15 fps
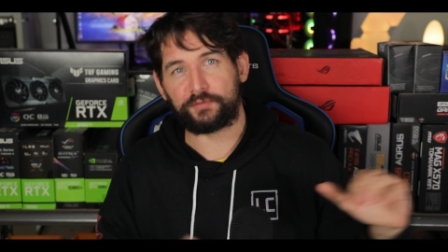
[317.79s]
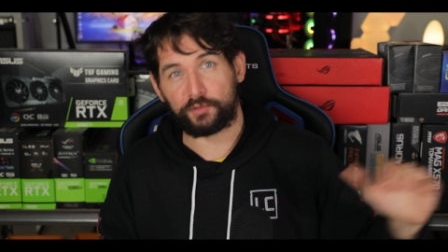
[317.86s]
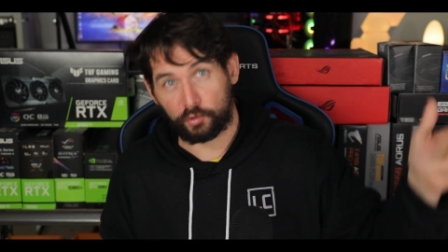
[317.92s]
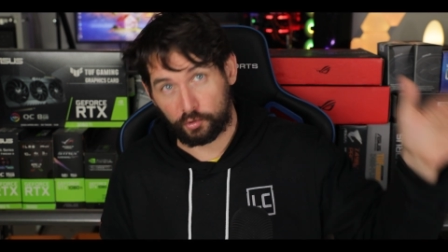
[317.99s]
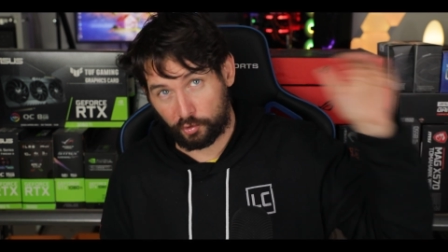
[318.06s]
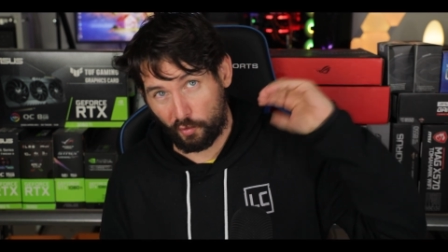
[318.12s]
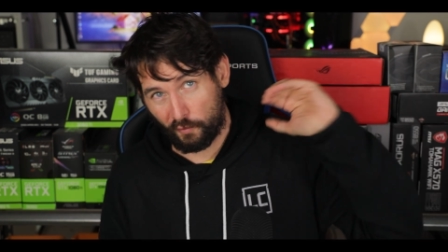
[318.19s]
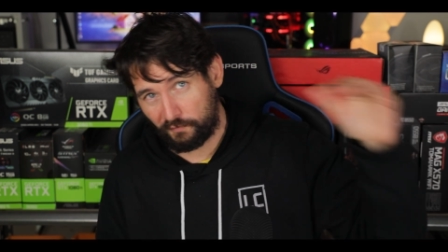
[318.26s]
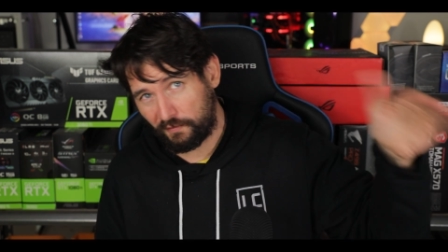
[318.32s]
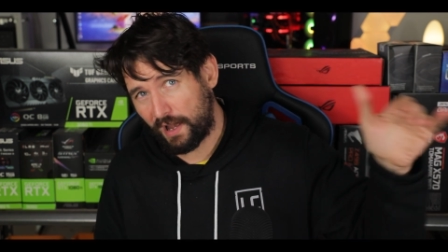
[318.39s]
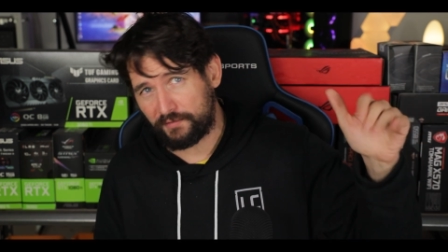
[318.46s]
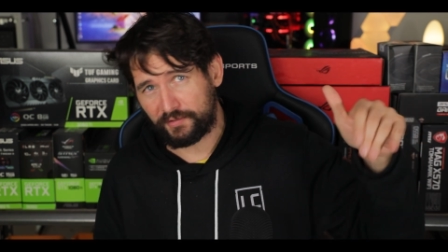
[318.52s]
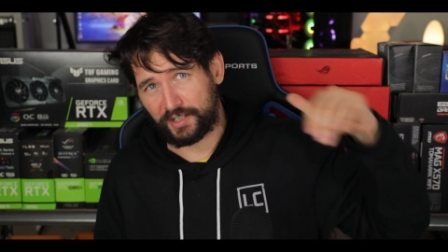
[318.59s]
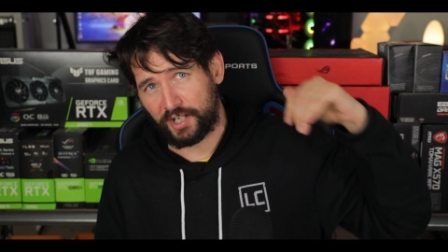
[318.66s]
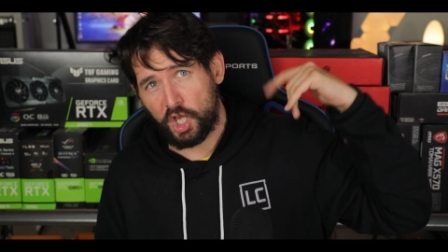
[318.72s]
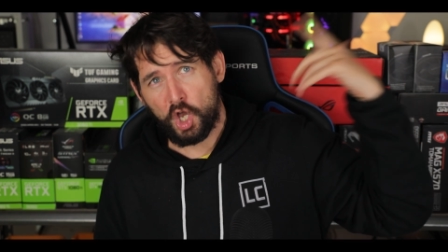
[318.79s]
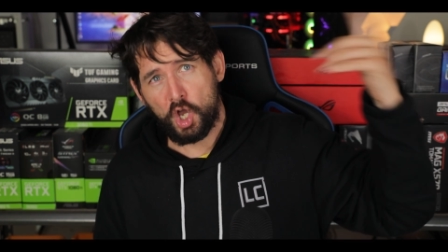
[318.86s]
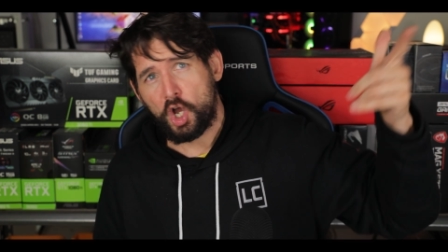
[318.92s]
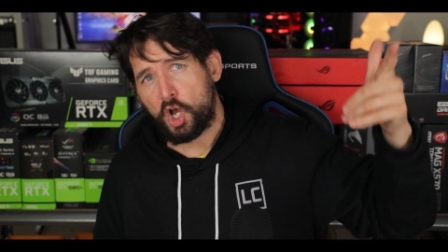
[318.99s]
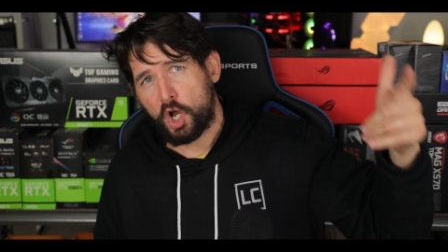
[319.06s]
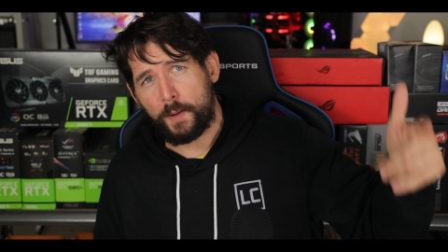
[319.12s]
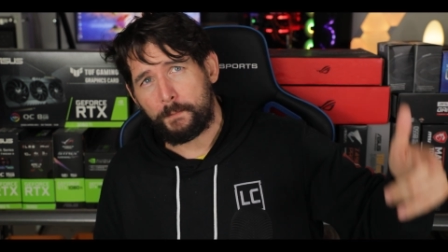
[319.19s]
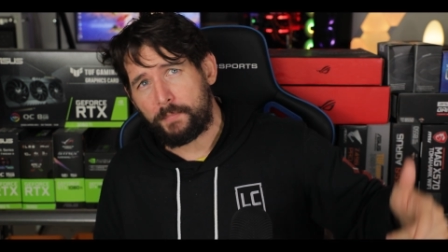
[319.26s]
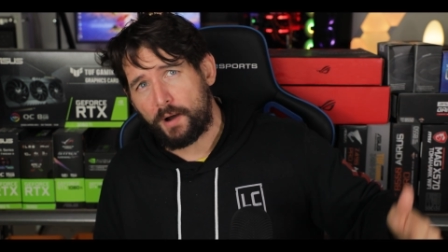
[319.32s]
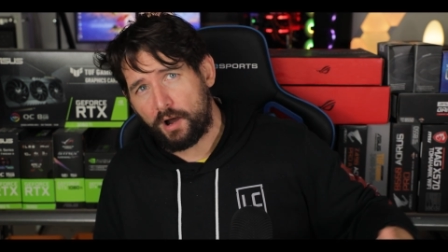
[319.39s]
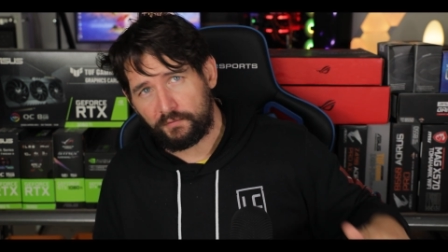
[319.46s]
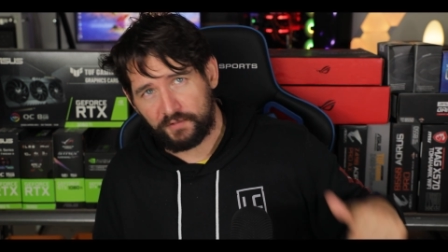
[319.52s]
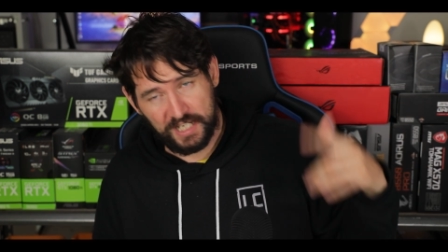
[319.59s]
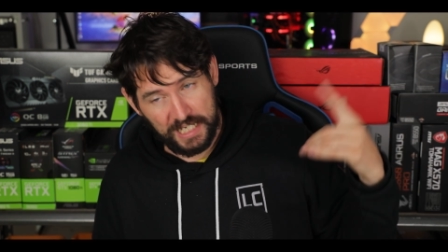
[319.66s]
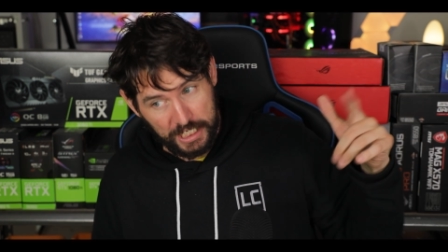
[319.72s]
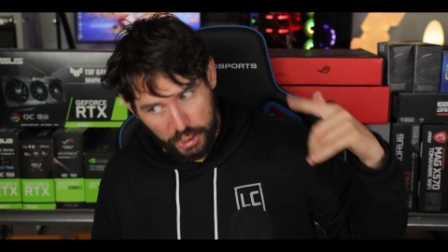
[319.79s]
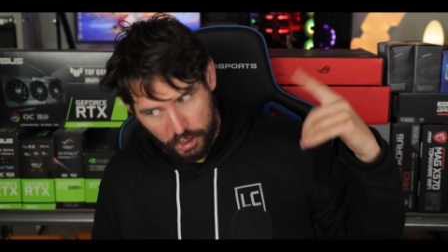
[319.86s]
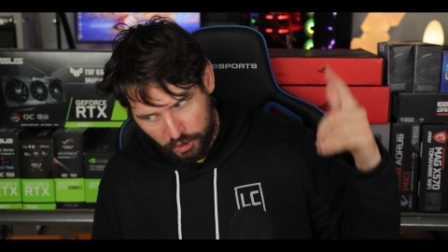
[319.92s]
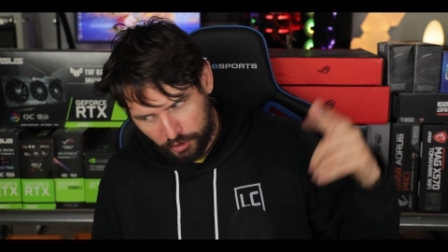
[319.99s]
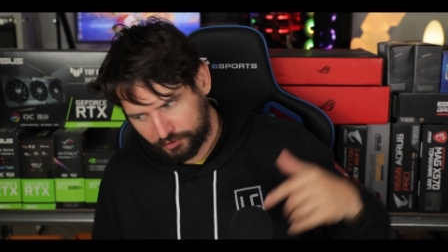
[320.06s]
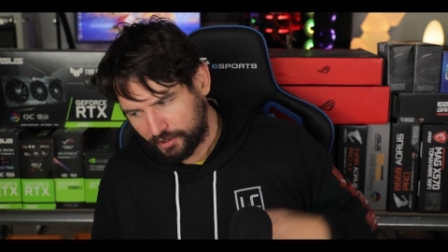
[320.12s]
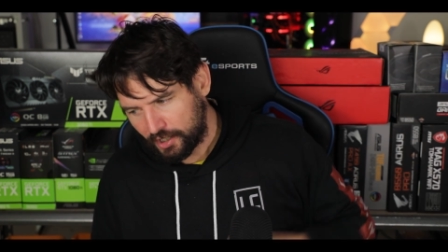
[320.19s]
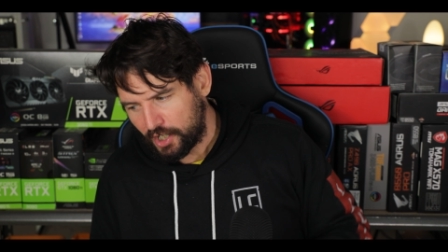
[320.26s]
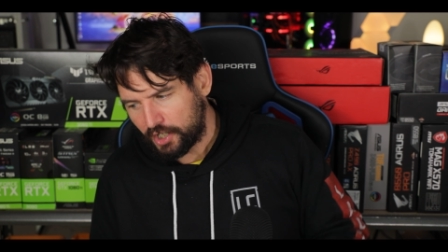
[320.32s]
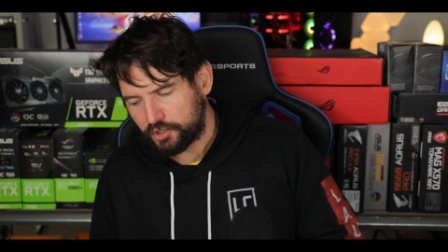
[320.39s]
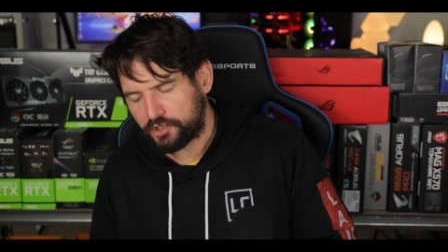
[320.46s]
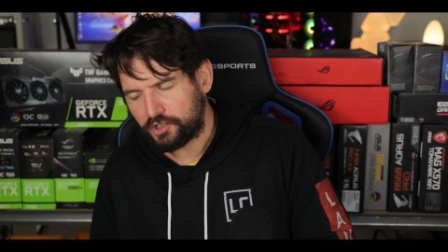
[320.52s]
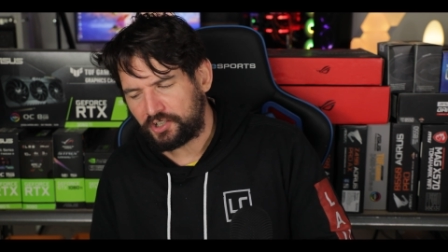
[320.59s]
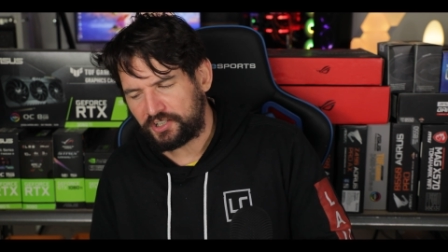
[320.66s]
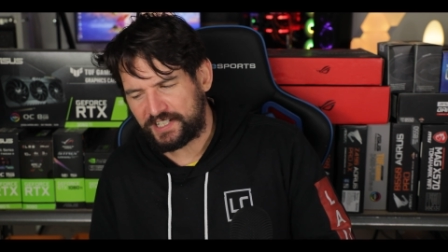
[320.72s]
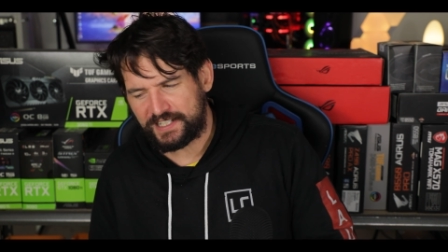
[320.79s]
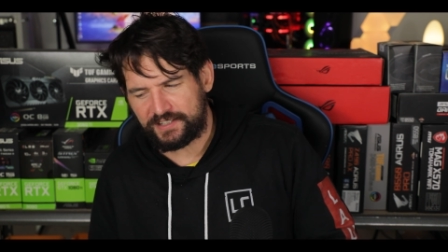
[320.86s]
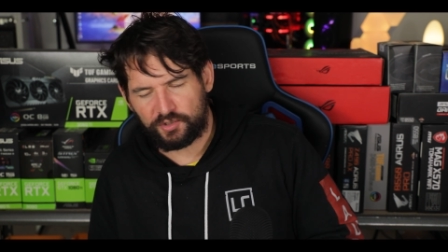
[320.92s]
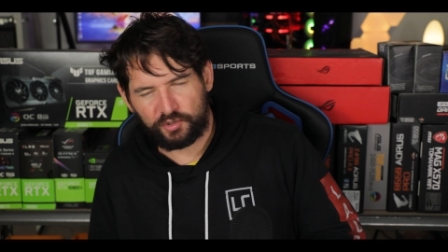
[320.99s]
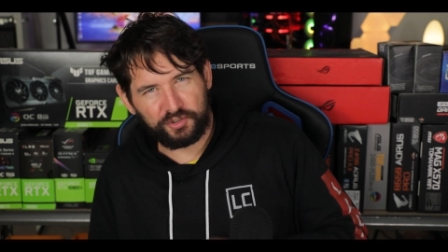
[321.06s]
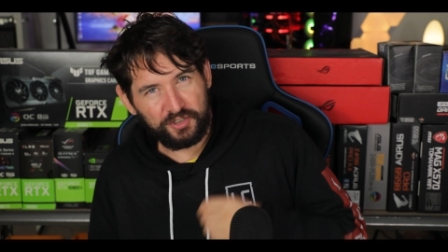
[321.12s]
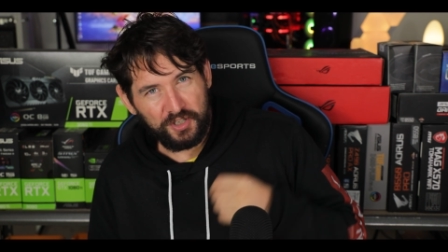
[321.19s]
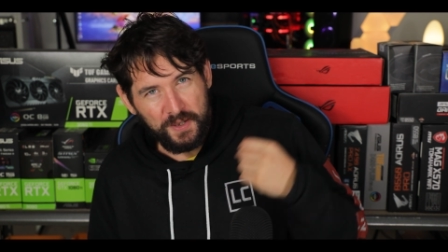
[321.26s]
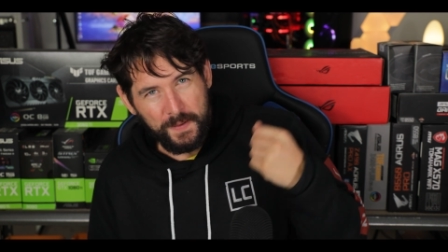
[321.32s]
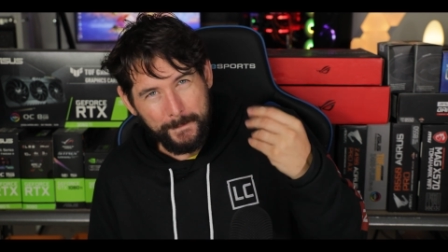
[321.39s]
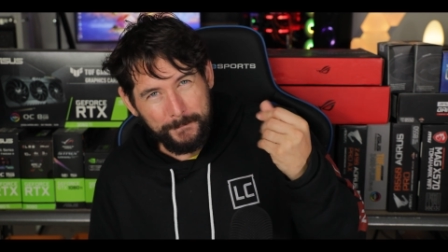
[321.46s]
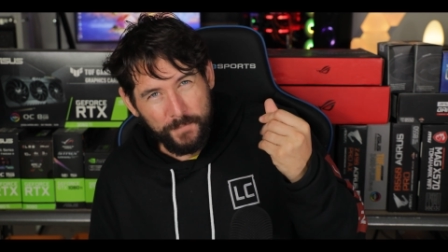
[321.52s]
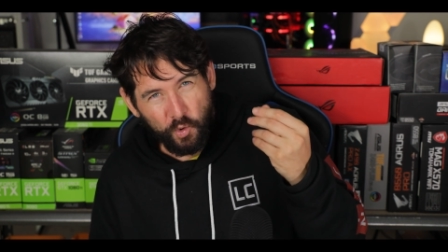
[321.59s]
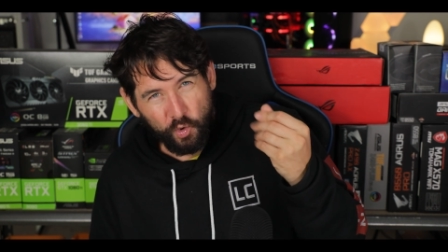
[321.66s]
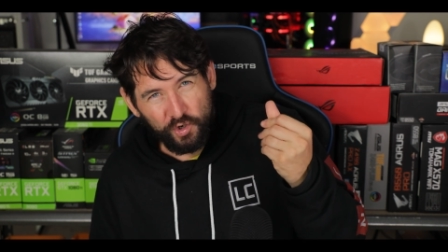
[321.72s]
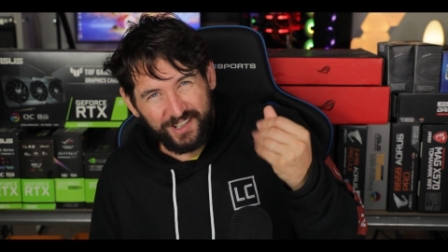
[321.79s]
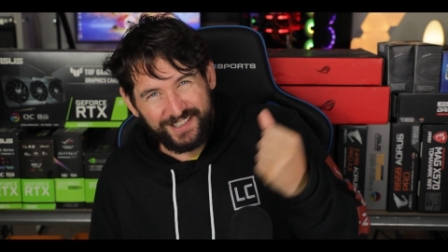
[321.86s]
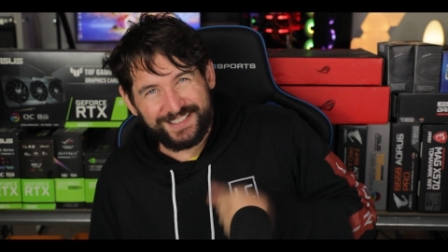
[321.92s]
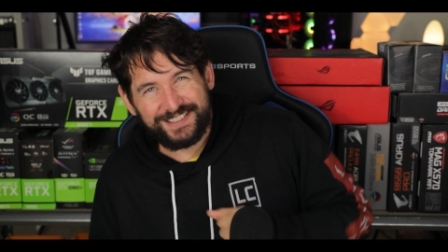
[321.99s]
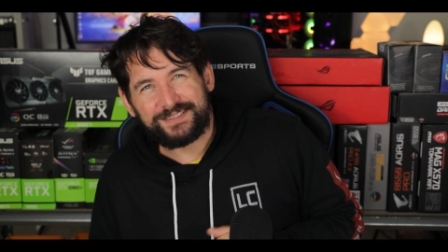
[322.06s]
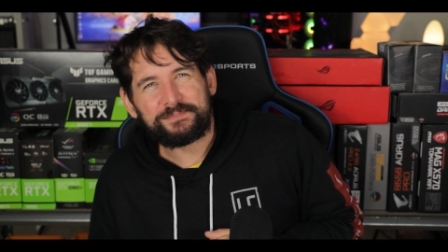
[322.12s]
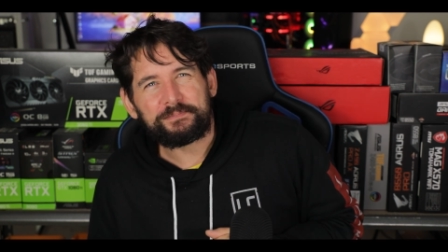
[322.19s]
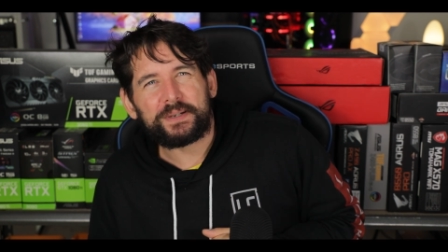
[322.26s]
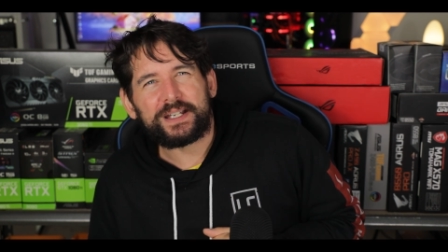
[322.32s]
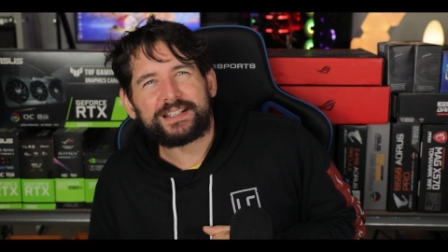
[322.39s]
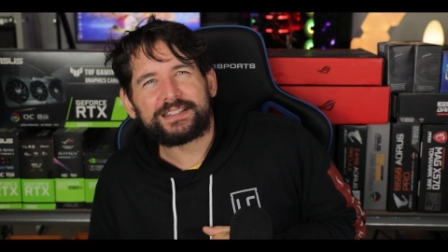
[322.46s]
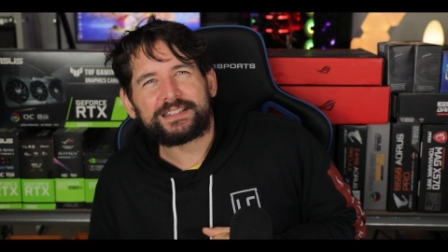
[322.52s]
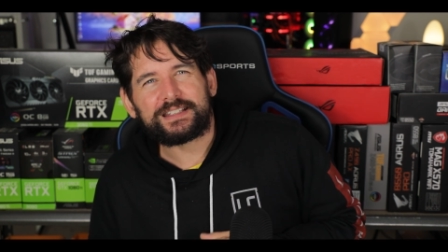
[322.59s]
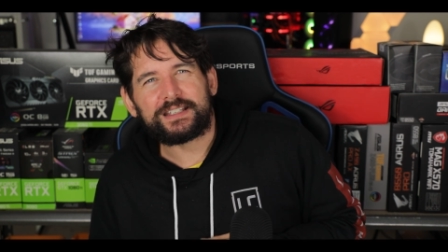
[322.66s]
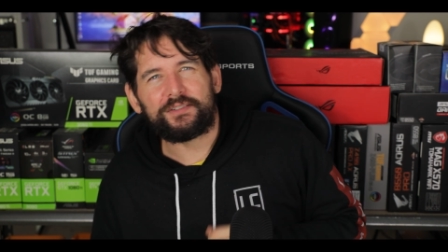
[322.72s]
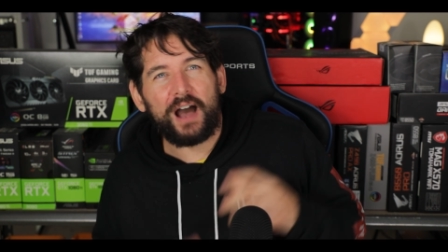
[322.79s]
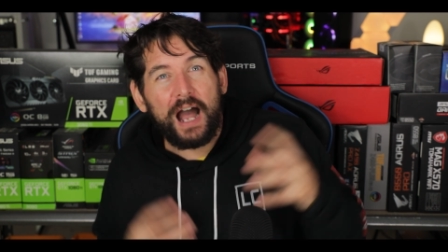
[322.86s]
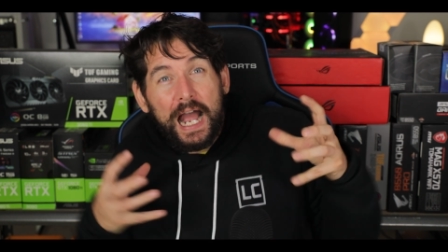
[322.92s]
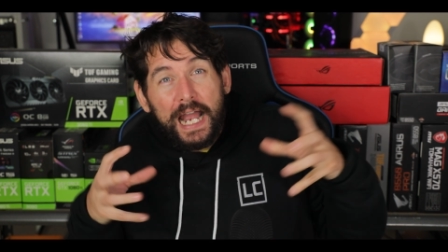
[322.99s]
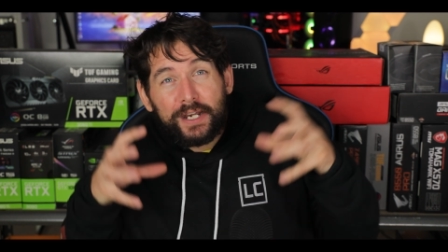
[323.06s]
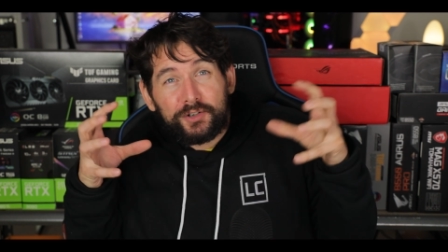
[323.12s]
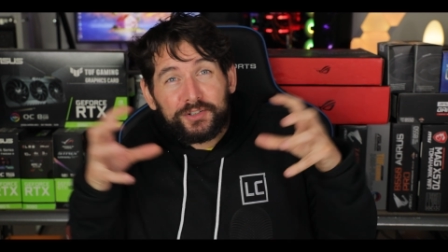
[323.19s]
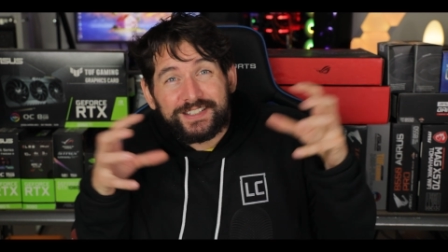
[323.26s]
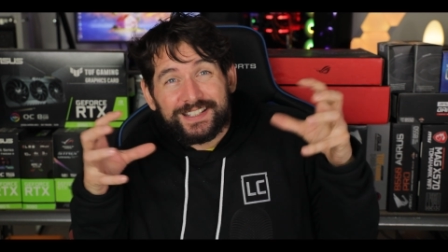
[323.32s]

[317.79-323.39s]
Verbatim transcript: If you want to go 5 and above gigahertz, you're going to need those more expensive, higher